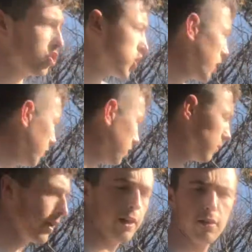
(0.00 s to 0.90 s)
check the
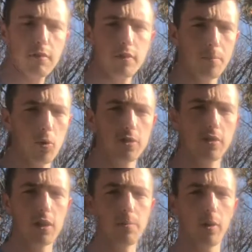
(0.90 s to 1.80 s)
length of the boards
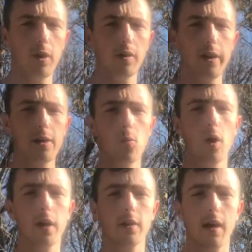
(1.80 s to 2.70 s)
that you bought. Lay
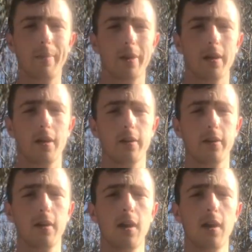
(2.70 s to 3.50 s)
one on top of the other